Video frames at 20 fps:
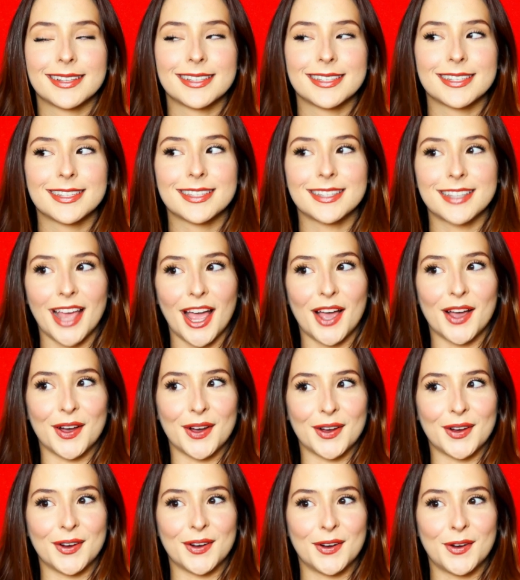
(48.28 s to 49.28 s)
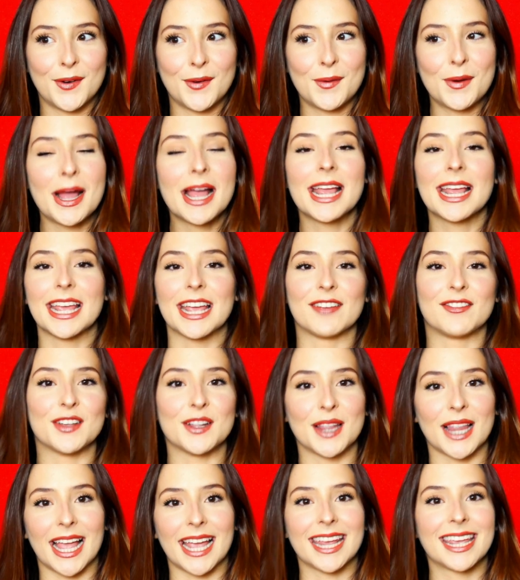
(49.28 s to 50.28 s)
So, if
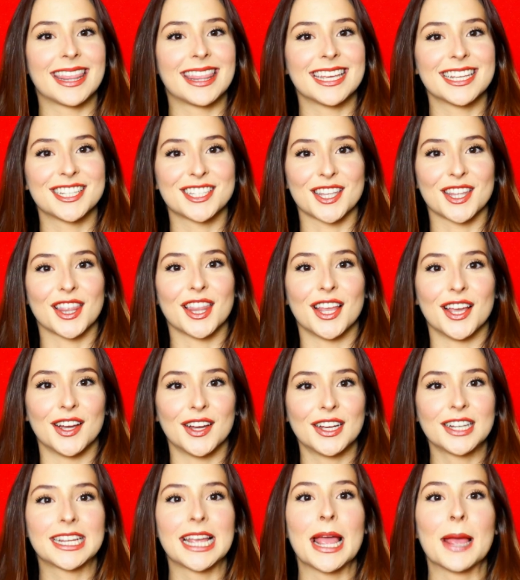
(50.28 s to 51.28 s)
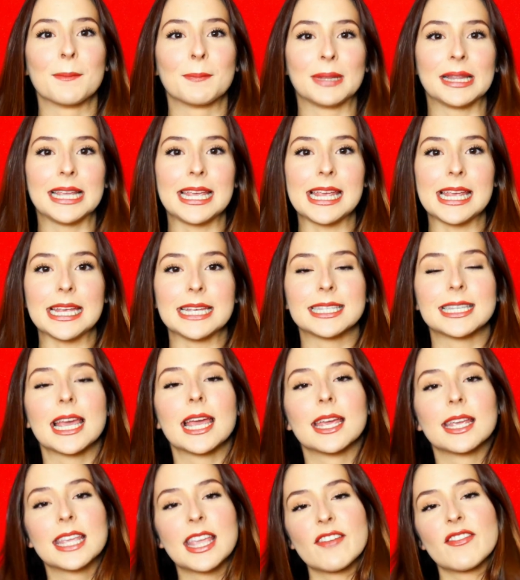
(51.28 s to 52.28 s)
you like this look, please
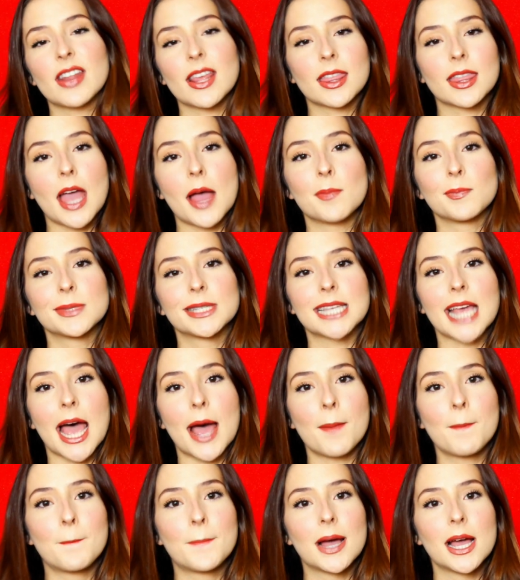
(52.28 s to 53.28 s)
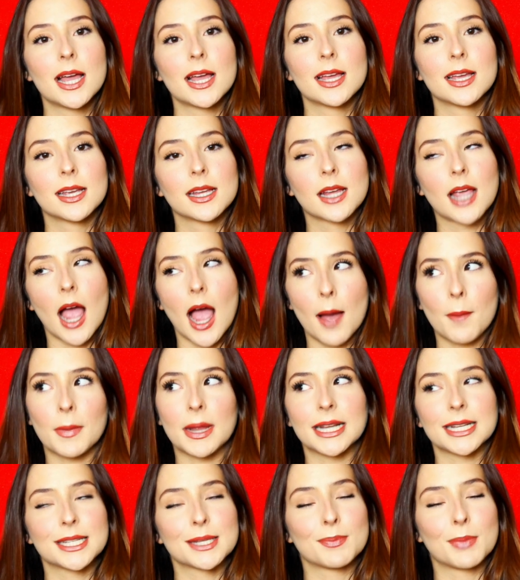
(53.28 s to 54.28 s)
give it a thumbs up,
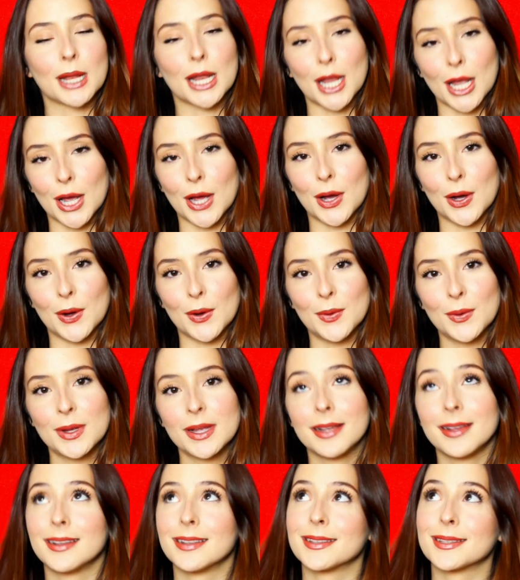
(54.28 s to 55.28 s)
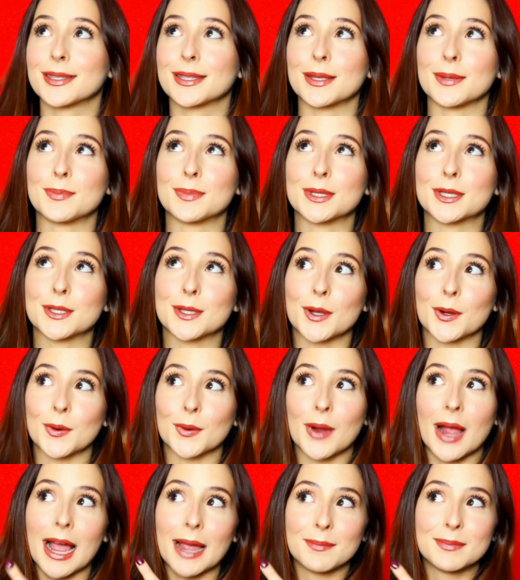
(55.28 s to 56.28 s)
comment below,
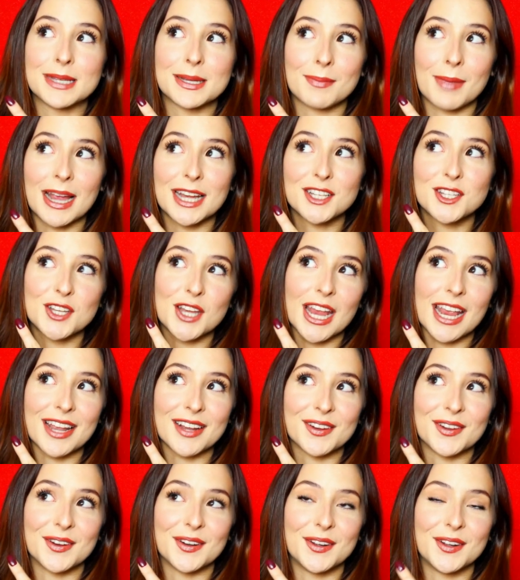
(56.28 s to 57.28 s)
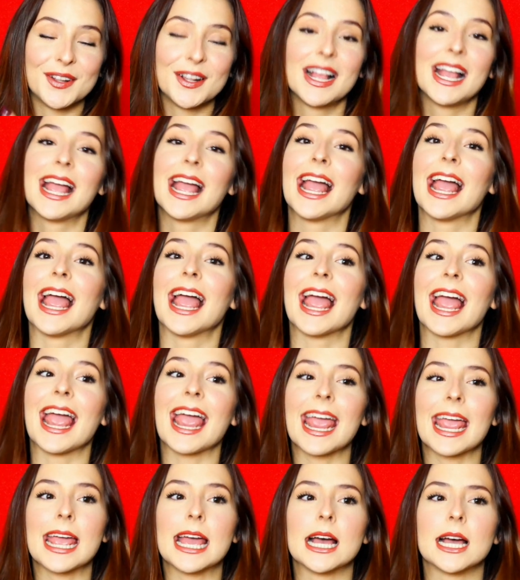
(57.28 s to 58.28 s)
subscribe to my channel,
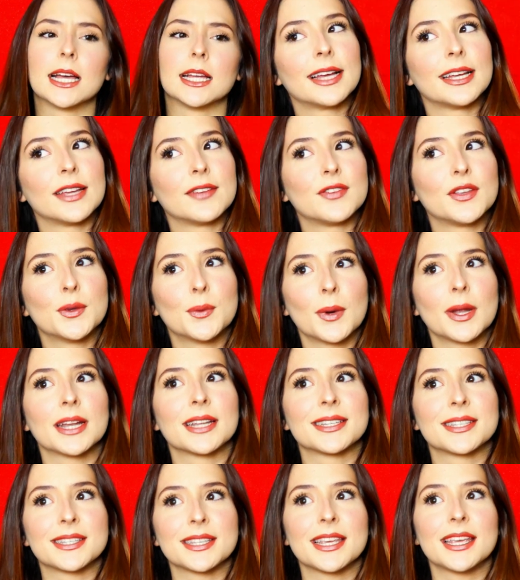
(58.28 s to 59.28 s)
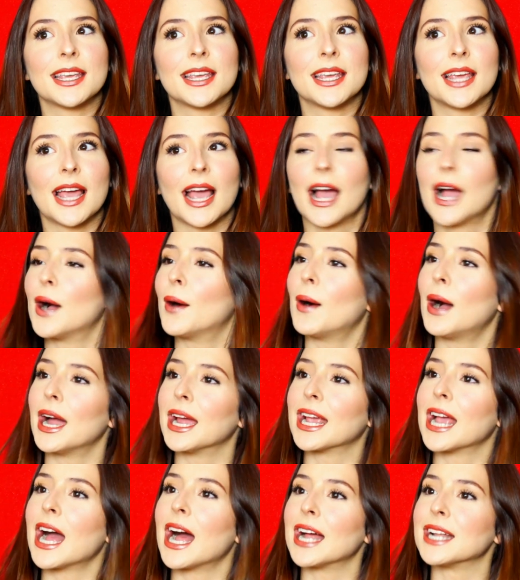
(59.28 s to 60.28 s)
and if you want to see how
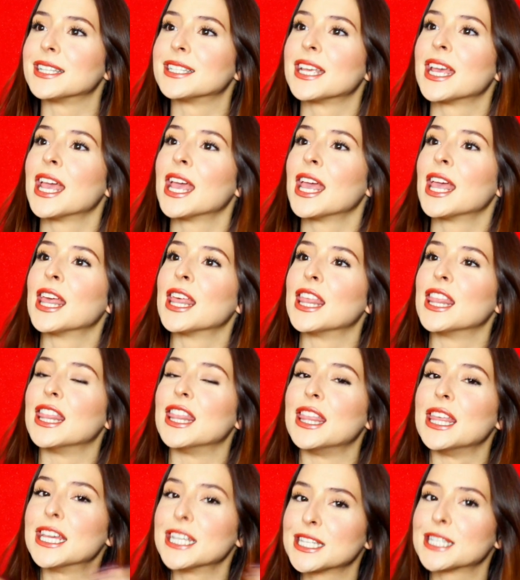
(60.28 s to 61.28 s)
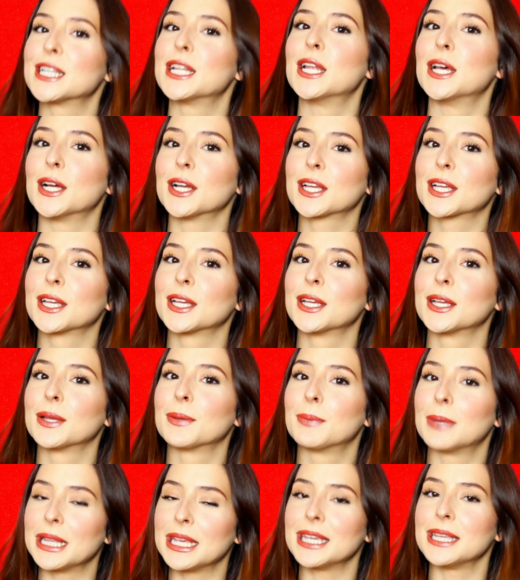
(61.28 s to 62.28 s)
I got this look,
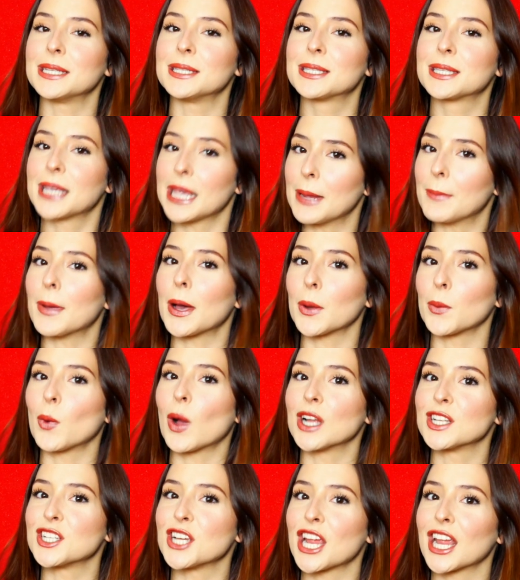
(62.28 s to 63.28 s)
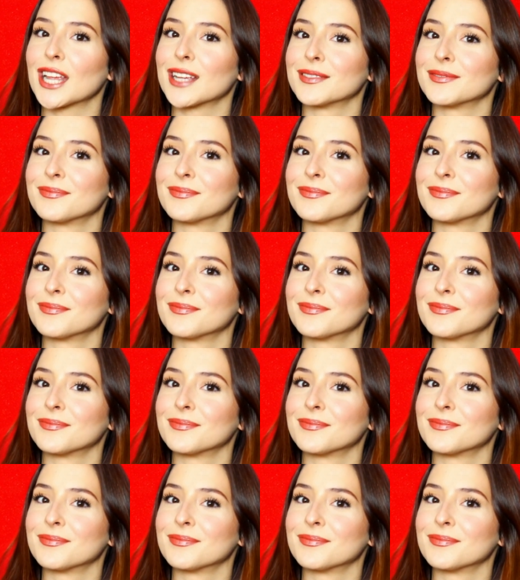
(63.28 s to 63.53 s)
please keep on watching.